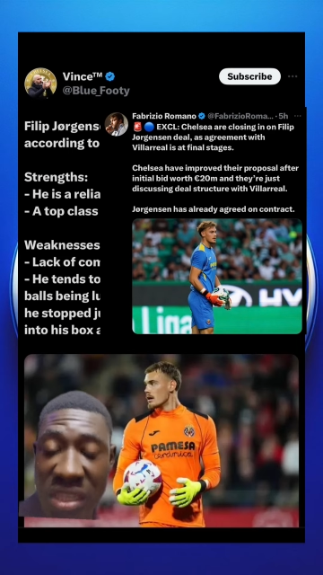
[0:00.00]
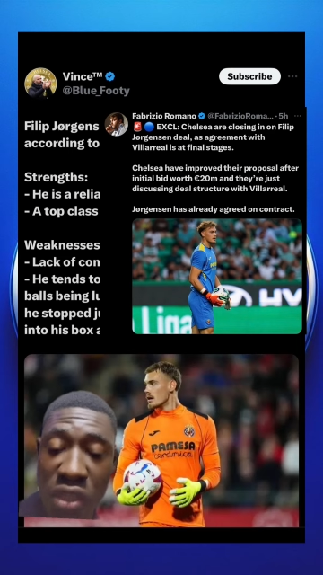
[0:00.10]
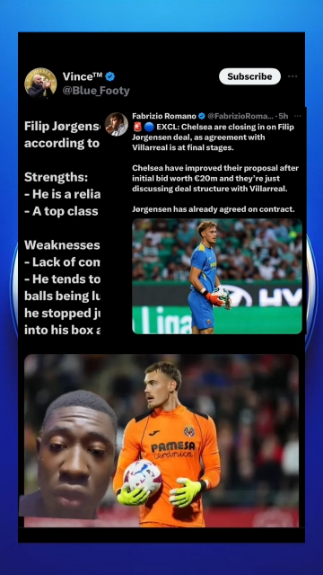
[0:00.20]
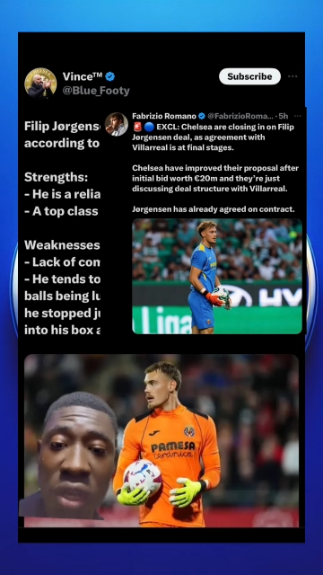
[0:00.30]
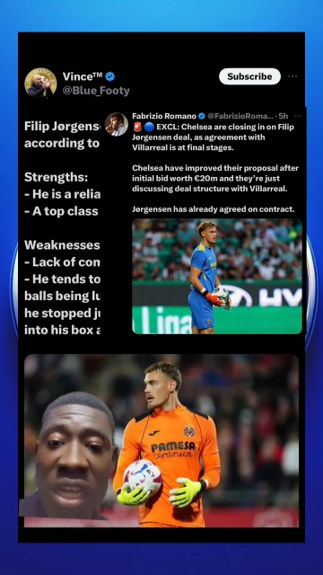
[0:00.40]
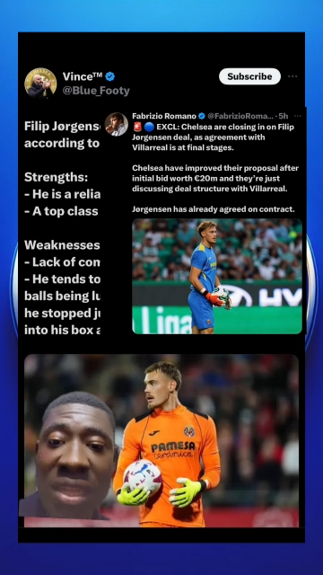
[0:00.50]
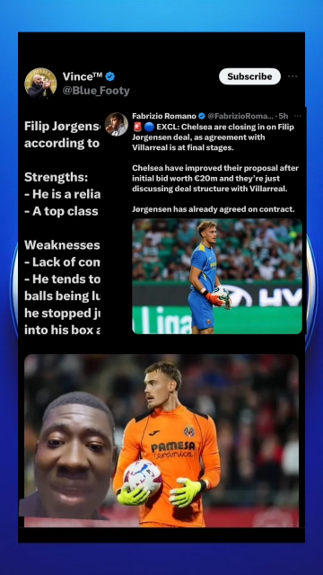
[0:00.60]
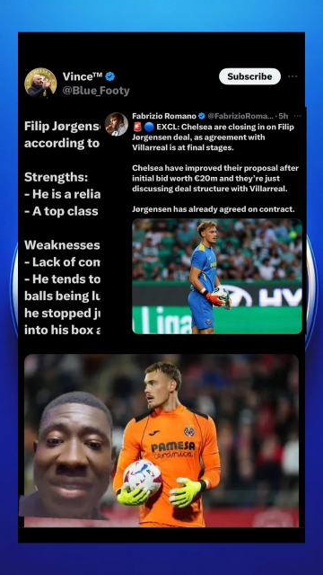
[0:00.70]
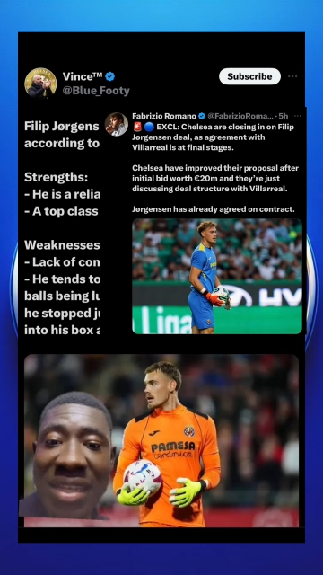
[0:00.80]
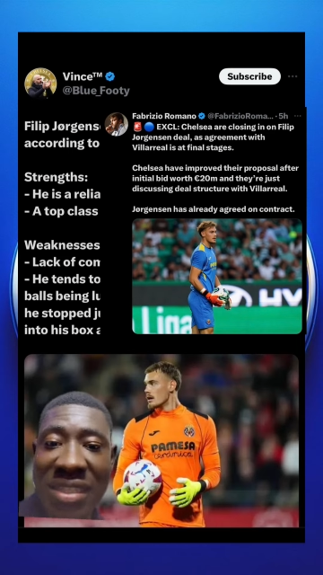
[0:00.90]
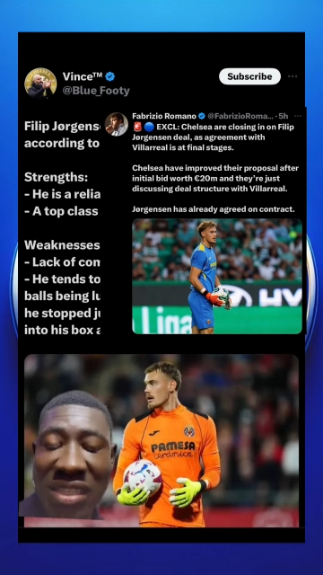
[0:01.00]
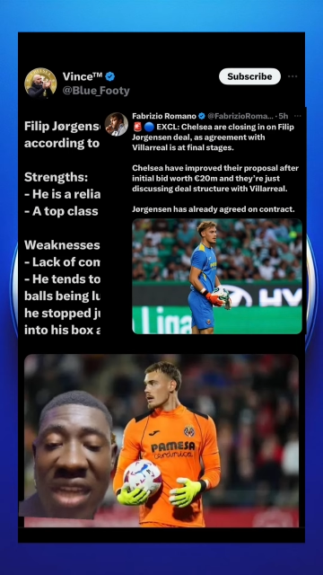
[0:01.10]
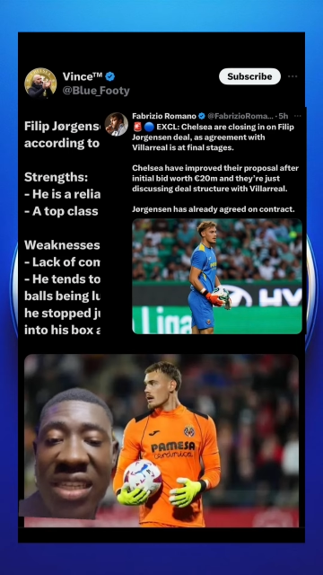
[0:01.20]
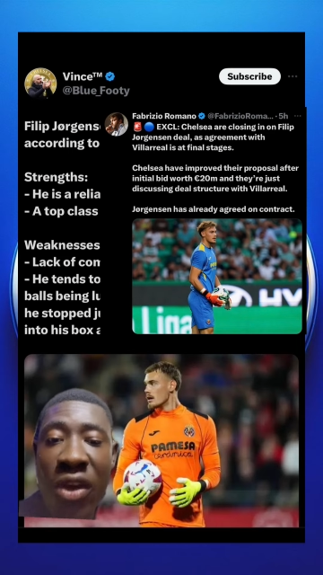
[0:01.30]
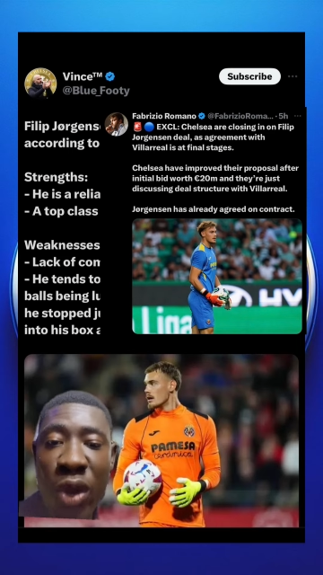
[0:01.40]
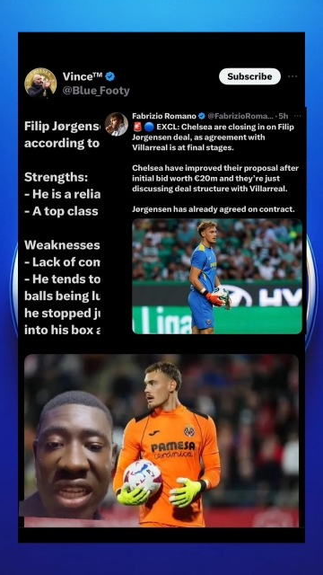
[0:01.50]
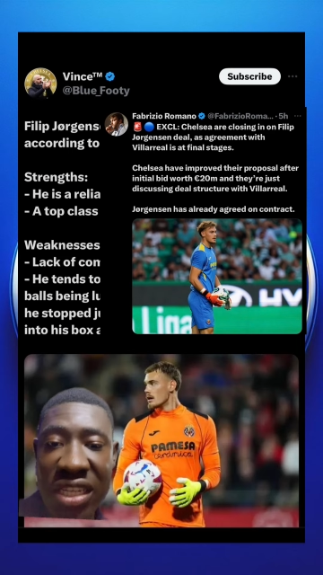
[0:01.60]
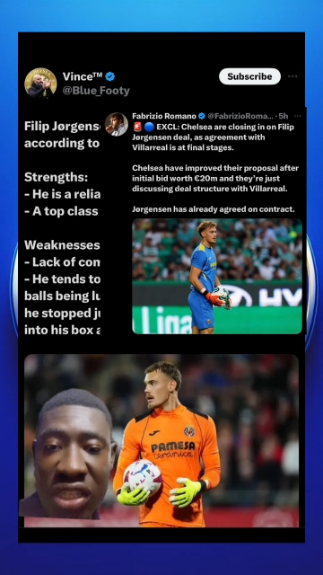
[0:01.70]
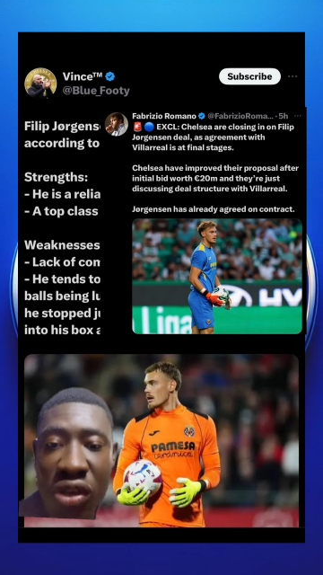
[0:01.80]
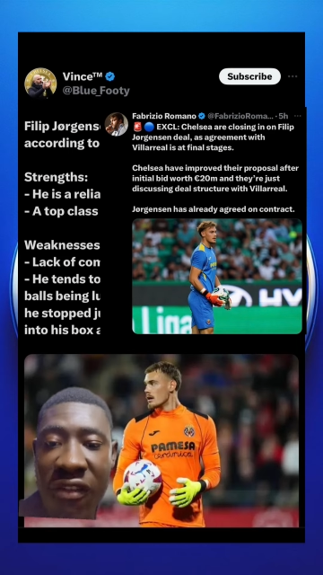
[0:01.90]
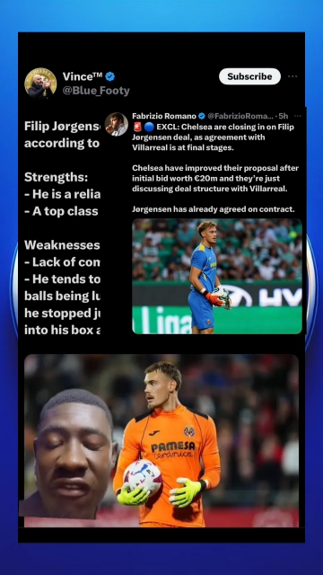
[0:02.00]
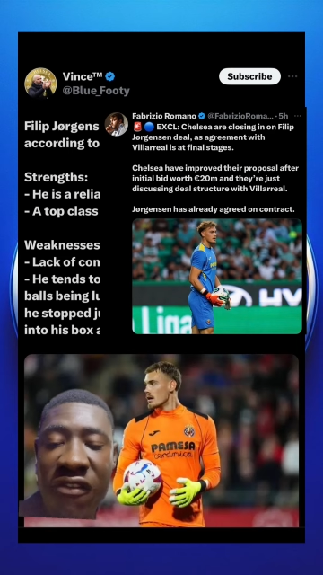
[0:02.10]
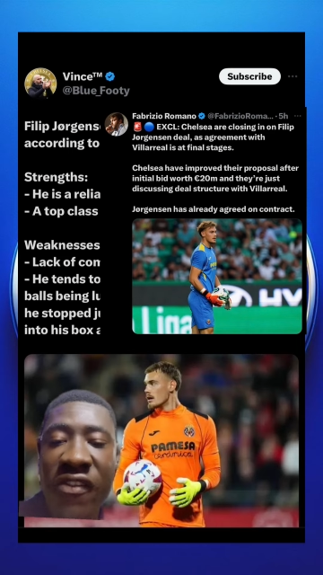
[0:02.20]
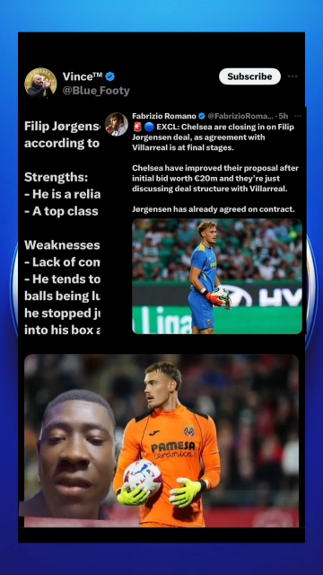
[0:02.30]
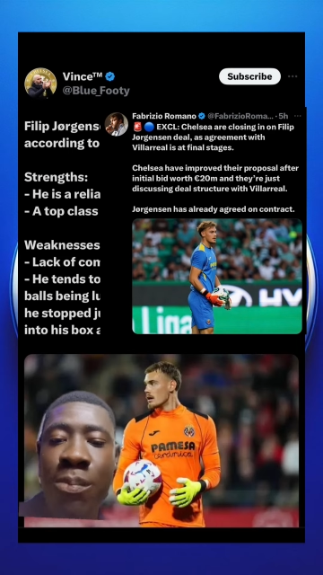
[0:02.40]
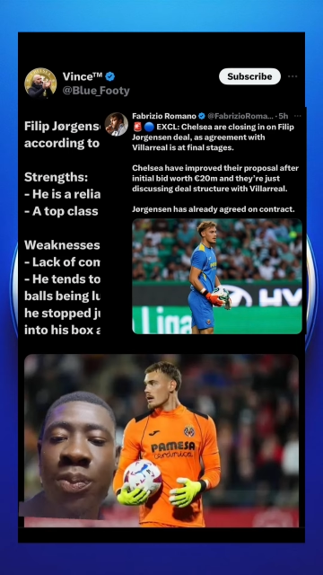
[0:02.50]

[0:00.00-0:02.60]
So, that is the strength and weaknesses of Filip